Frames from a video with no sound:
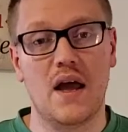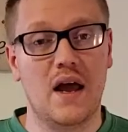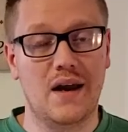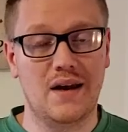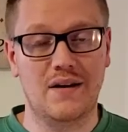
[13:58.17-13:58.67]

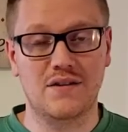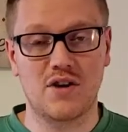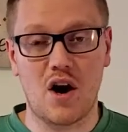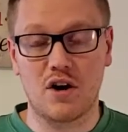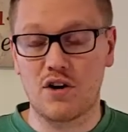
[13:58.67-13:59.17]
And it is
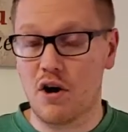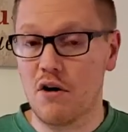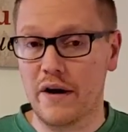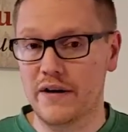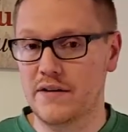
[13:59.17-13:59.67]
our
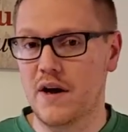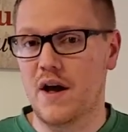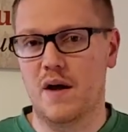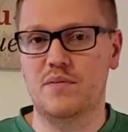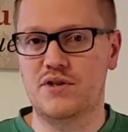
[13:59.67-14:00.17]
current
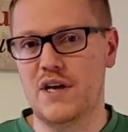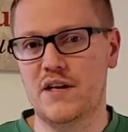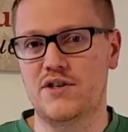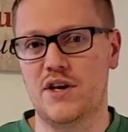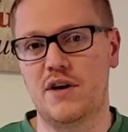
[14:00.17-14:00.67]

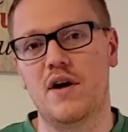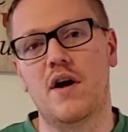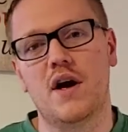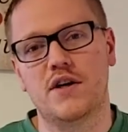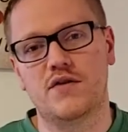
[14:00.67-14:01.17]
obsession
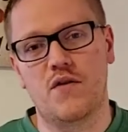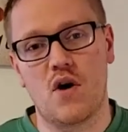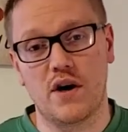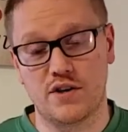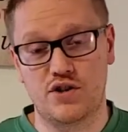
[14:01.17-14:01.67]
as
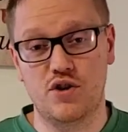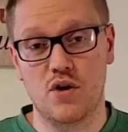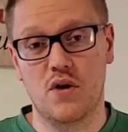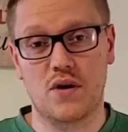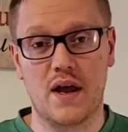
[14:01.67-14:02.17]
far as
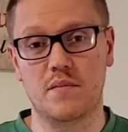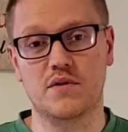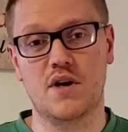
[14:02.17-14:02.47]
Euro games